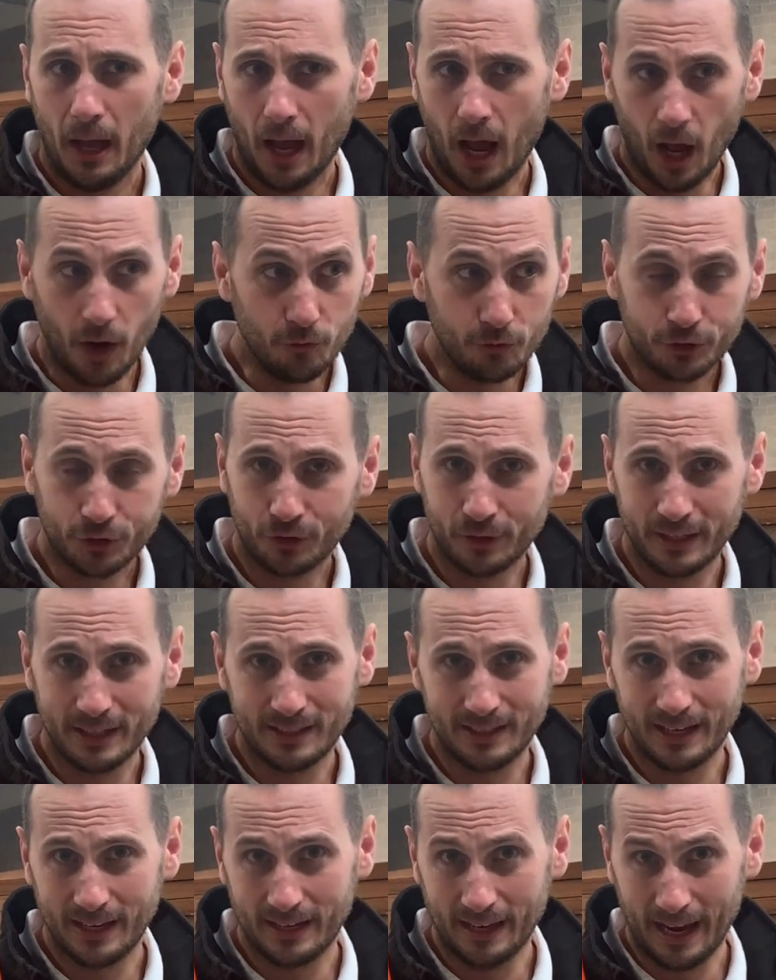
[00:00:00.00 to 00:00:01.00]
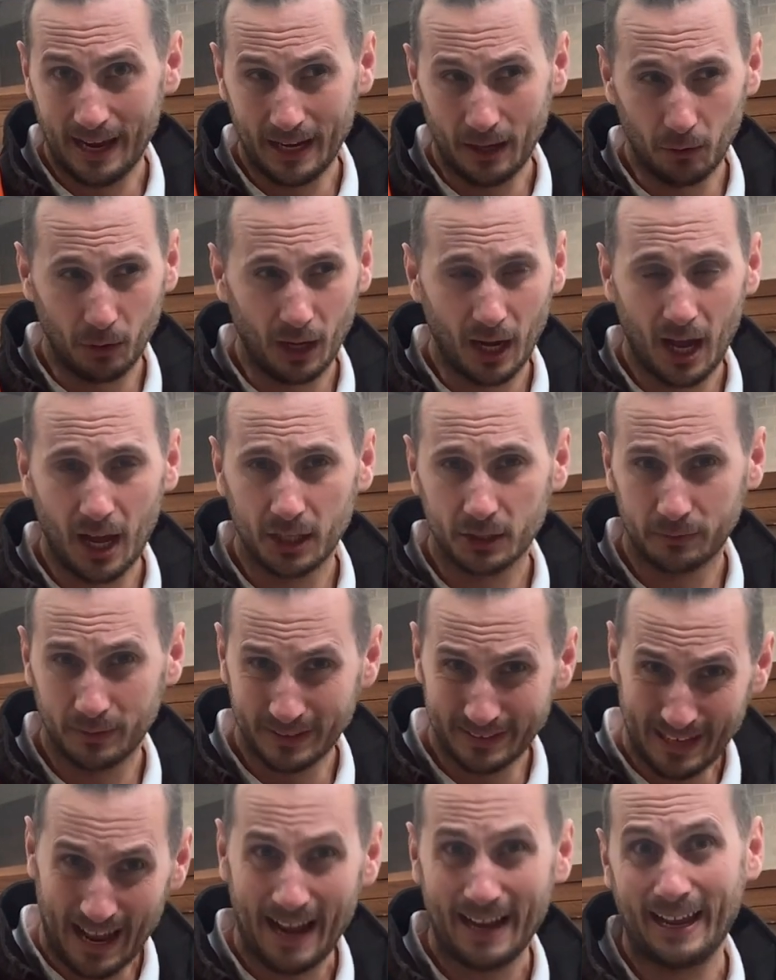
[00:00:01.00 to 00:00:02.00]
untreated and it will last for
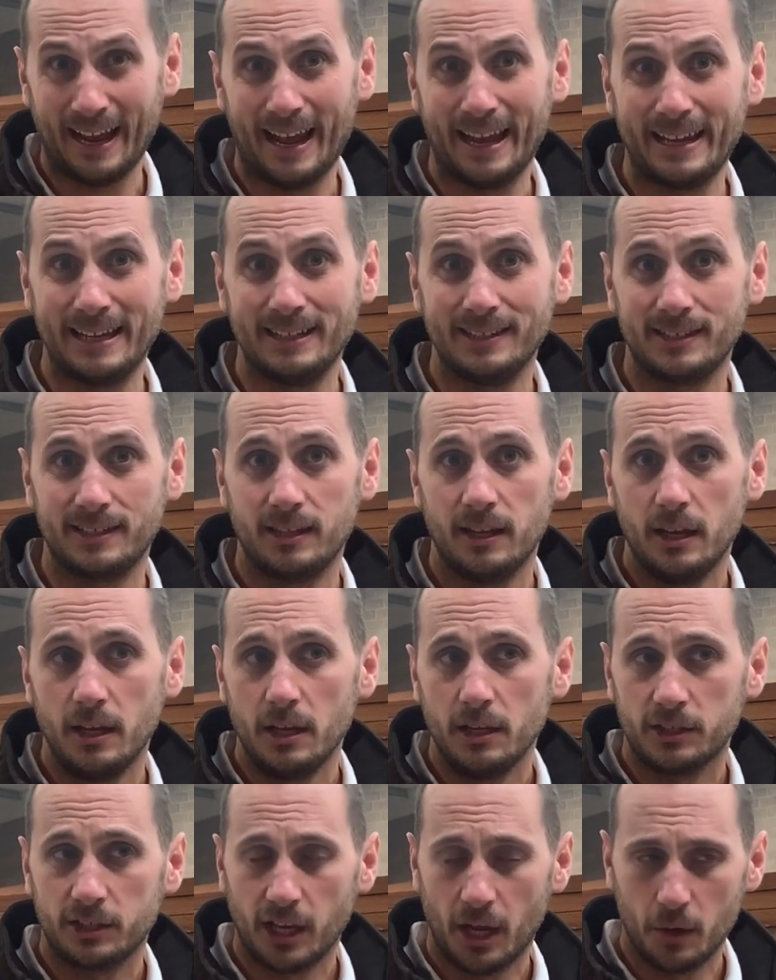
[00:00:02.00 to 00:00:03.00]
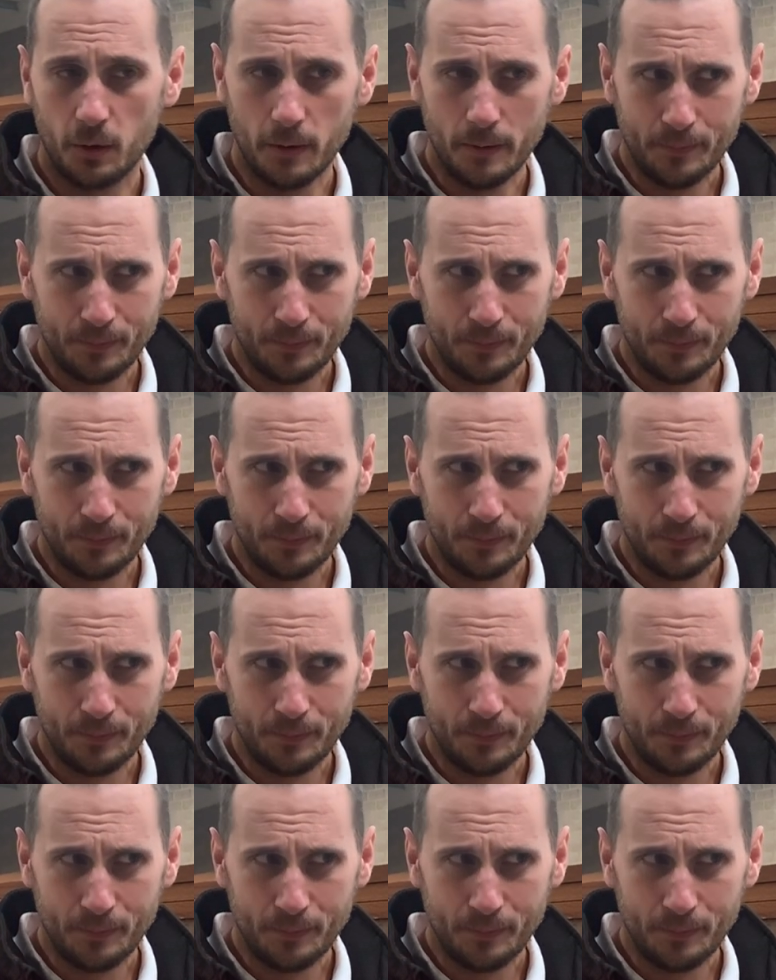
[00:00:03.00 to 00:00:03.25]
decades. So